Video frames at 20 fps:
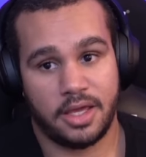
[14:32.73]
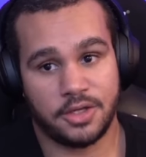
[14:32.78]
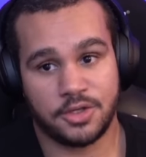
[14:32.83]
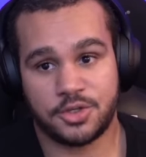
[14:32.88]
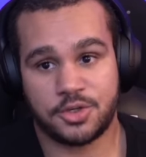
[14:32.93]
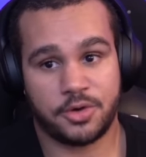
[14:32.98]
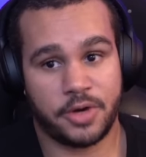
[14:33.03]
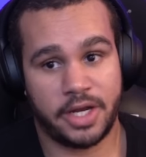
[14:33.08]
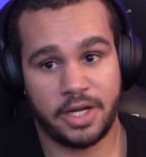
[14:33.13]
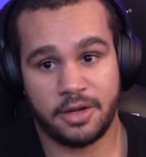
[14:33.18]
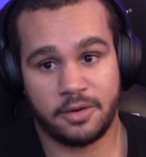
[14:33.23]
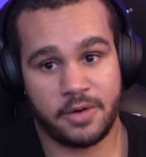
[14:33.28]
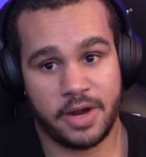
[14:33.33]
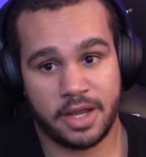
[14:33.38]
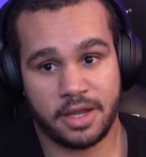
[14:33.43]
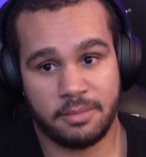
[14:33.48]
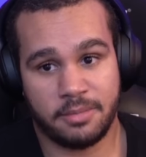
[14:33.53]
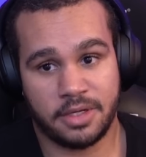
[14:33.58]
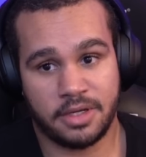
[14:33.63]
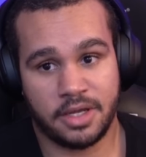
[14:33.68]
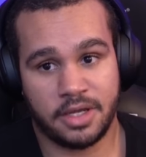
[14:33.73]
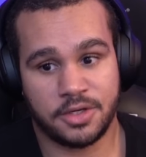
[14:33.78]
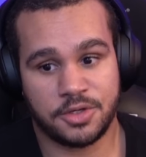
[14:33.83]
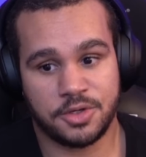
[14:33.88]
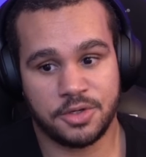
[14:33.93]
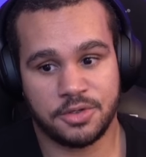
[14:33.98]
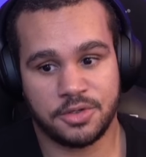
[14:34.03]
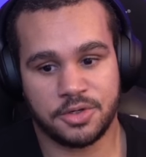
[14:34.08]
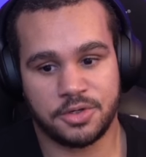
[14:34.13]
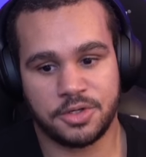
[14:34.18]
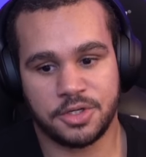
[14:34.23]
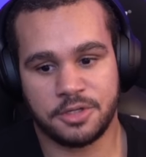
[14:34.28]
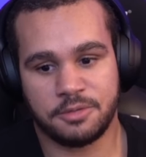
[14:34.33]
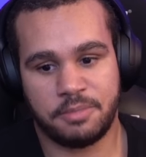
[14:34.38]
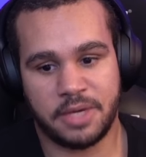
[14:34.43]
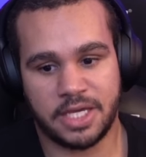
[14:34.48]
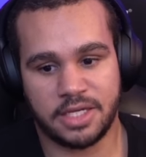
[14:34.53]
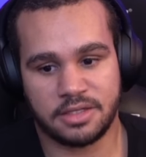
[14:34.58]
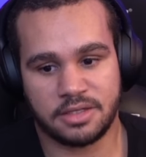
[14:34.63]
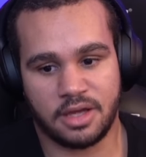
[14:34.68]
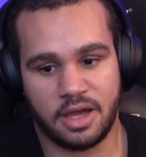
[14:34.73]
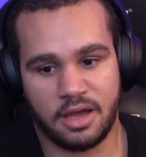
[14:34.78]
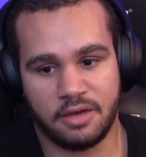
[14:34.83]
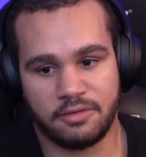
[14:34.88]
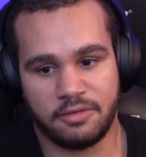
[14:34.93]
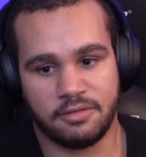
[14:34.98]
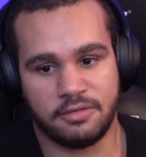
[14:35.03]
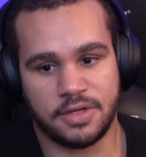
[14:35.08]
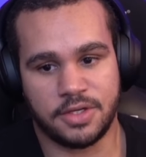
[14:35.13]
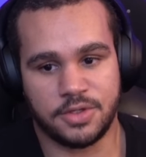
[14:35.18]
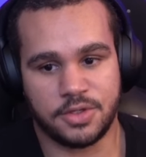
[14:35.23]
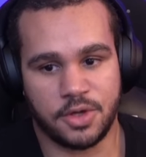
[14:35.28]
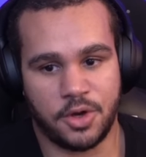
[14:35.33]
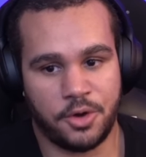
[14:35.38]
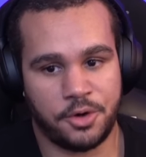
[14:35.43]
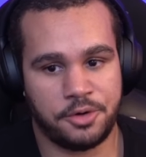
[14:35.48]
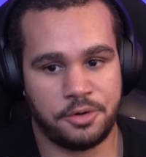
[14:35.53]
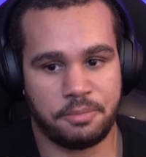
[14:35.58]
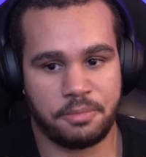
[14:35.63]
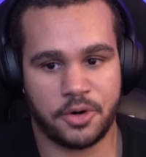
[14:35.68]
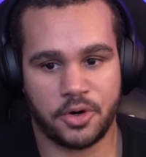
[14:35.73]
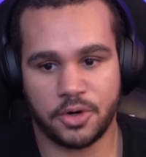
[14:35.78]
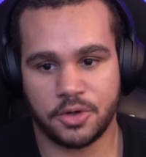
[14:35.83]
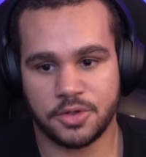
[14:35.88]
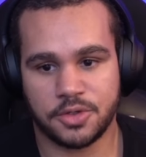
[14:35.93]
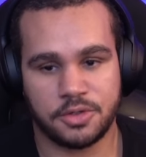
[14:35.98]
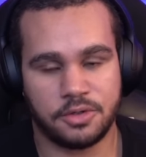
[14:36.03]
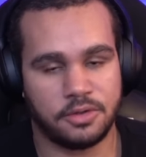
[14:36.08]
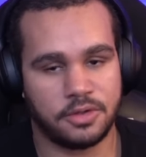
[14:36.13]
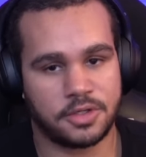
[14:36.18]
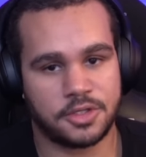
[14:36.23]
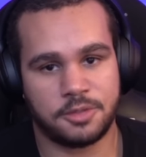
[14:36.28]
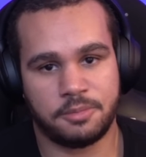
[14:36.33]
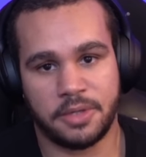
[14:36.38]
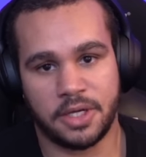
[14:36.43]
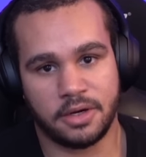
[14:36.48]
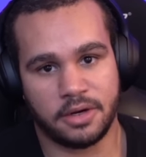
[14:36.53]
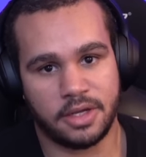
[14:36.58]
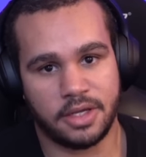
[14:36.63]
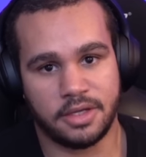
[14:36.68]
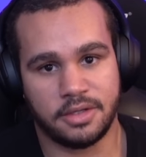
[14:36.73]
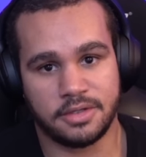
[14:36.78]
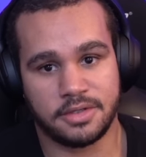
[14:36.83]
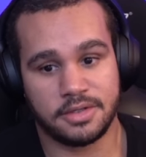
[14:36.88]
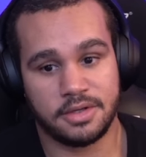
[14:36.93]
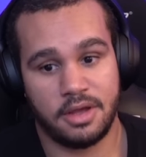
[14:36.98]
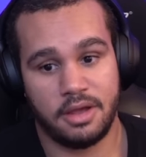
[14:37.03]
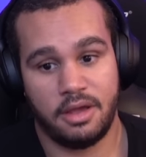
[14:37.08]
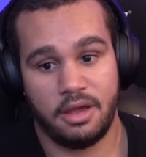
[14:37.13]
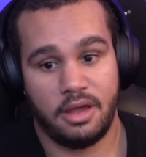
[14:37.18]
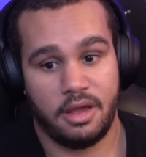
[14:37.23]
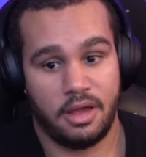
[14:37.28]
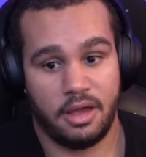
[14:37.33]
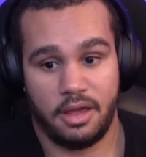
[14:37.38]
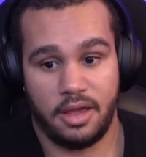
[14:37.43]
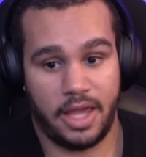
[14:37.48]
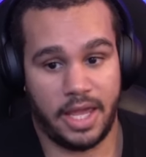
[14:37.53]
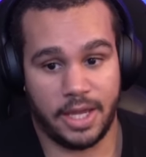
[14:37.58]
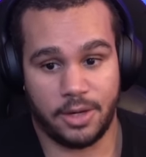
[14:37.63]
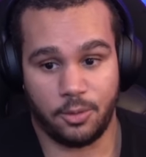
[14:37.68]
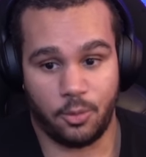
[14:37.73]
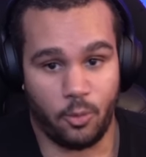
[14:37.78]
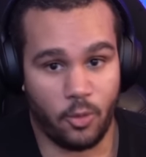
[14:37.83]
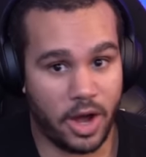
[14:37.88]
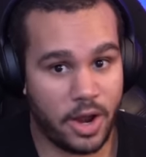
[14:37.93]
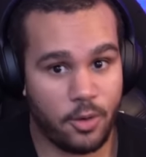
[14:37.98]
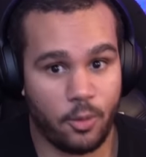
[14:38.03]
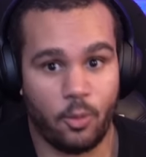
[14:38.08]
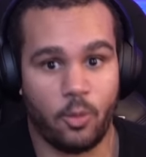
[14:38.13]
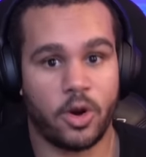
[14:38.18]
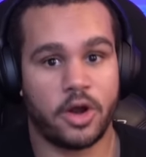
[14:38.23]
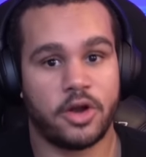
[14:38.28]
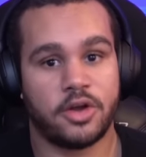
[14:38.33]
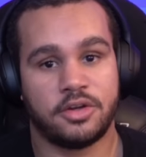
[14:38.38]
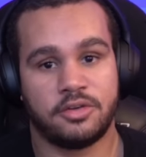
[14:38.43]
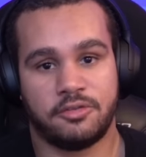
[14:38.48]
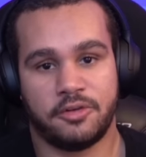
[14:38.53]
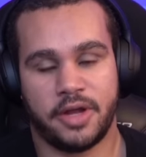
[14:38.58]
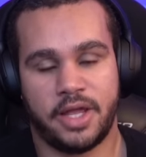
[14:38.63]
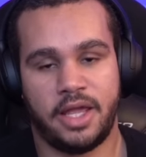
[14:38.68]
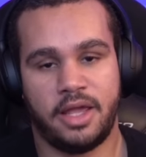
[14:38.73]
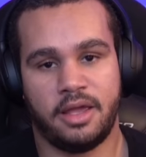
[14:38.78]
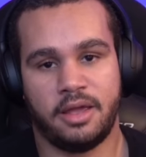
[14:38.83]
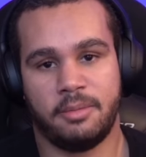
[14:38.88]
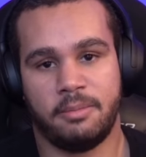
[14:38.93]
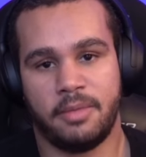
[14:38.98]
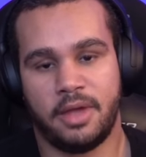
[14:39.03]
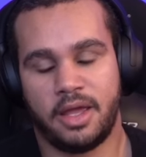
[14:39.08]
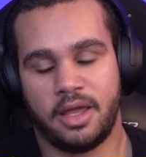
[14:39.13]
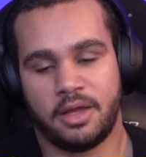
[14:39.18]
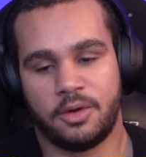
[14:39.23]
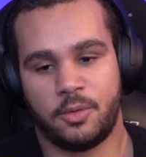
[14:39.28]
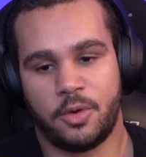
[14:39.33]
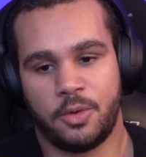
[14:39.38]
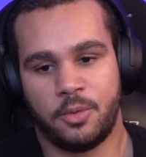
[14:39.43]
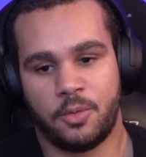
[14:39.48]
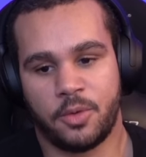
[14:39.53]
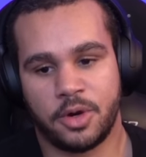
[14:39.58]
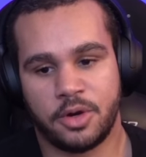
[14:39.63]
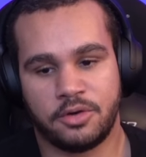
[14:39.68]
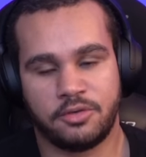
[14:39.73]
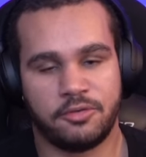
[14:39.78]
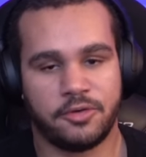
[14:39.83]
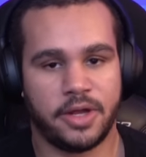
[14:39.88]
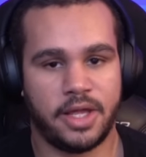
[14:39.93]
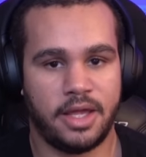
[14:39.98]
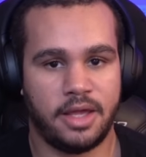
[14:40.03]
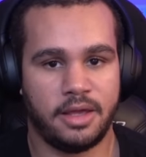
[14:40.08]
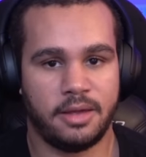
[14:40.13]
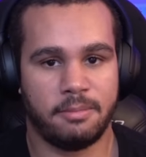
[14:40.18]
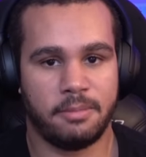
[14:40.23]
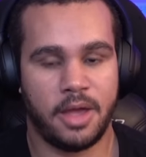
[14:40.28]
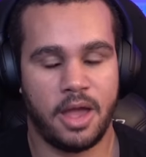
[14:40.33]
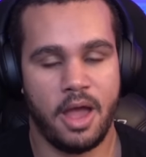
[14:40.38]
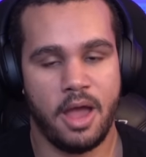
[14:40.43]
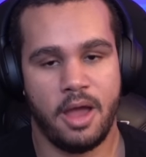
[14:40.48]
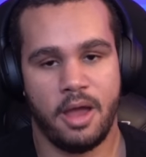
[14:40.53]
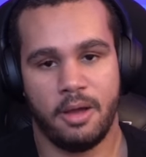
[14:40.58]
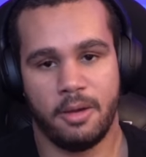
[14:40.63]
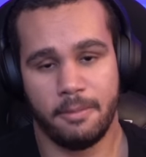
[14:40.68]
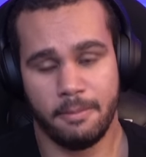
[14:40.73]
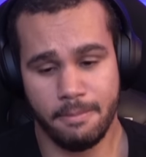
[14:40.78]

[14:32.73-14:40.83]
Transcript: His training recommendations are just based off of his own personal experience and what worked for him, and what worked for him